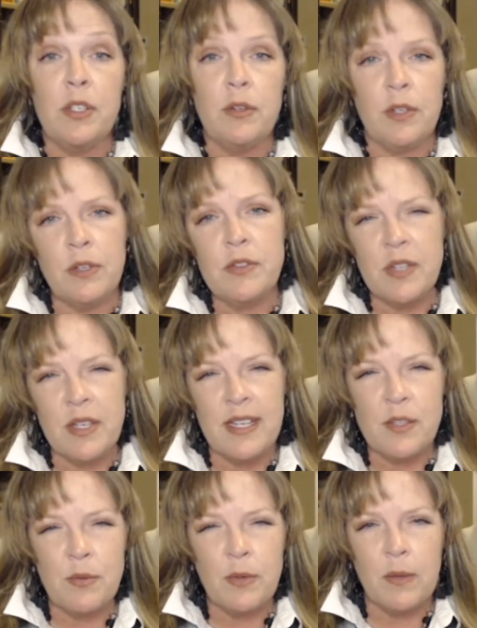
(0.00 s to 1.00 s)
Usually
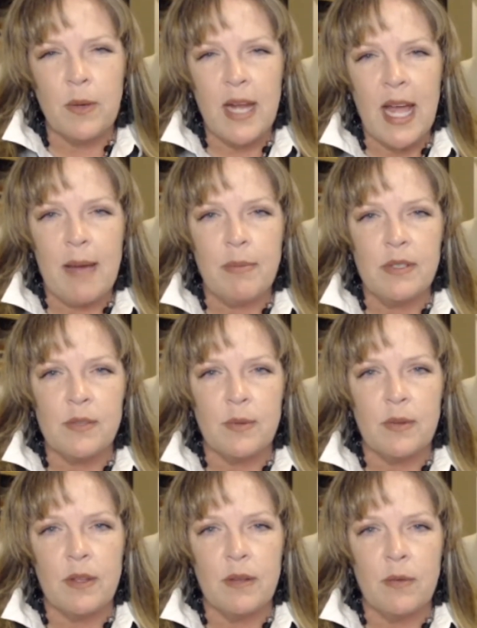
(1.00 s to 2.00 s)
that's really what happens
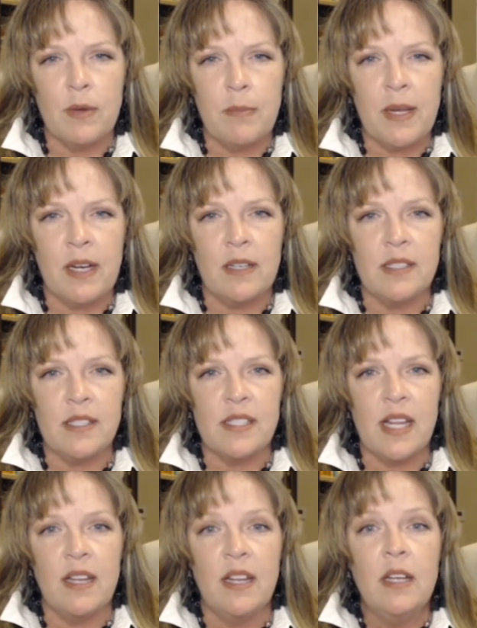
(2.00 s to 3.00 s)
with parents, is
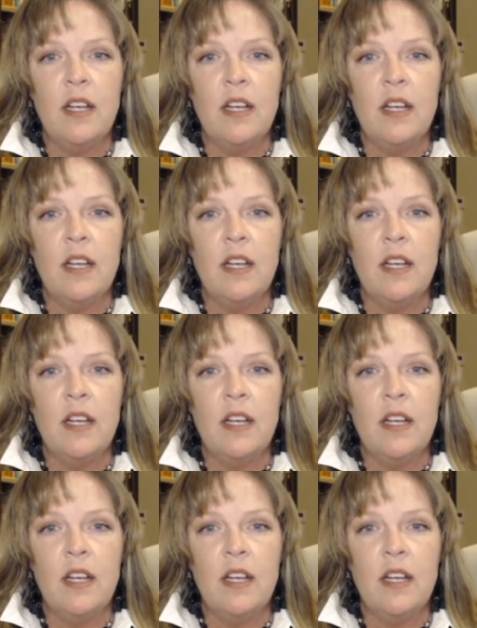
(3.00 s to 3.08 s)
that